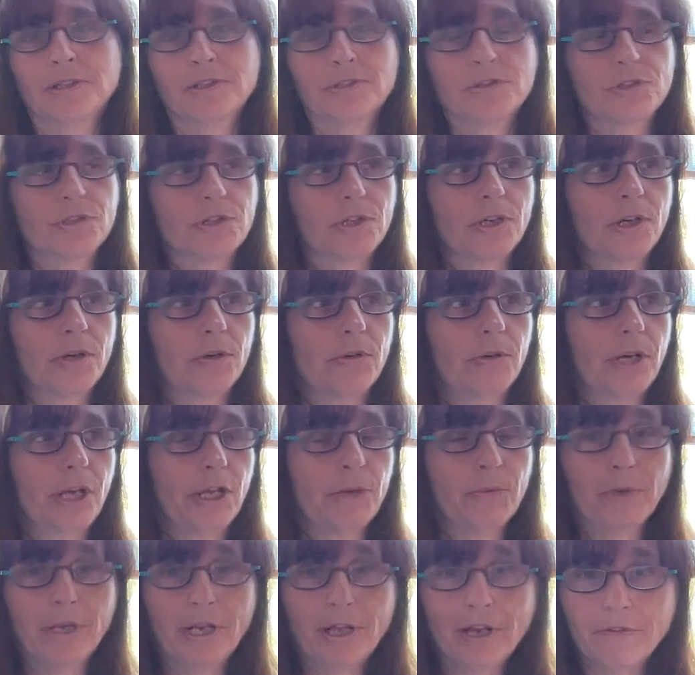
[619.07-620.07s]
So,
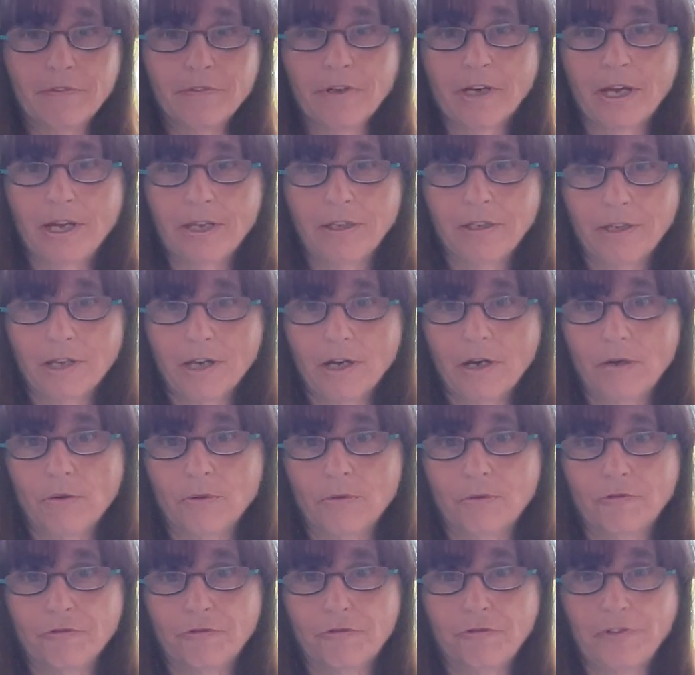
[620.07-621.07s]
and whenever I
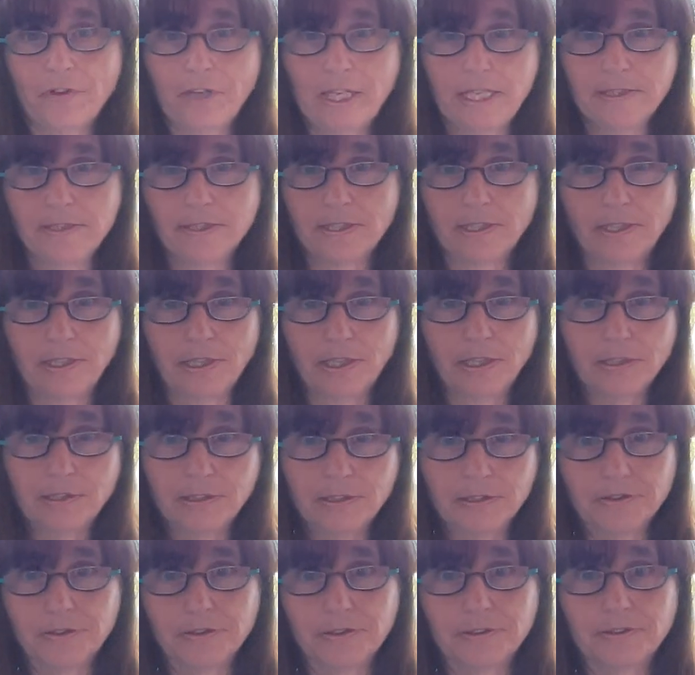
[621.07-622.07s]
now facing
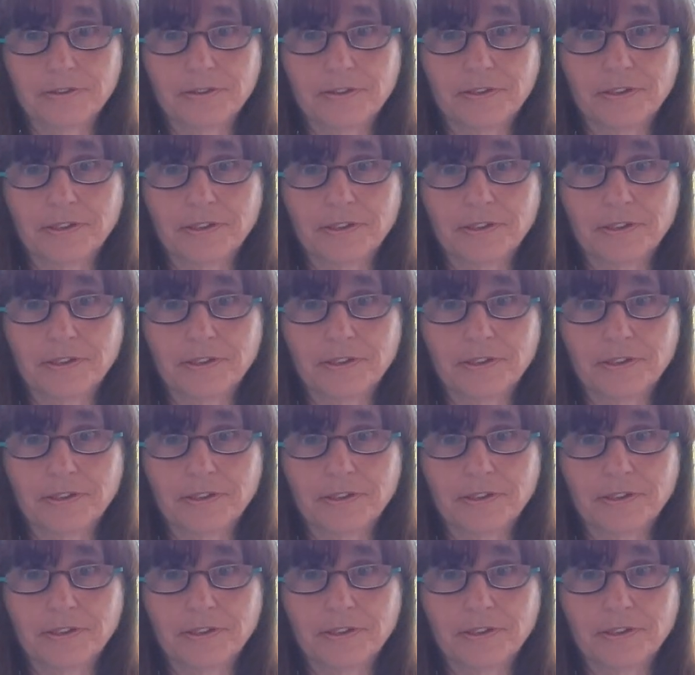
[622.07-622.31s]
guilt,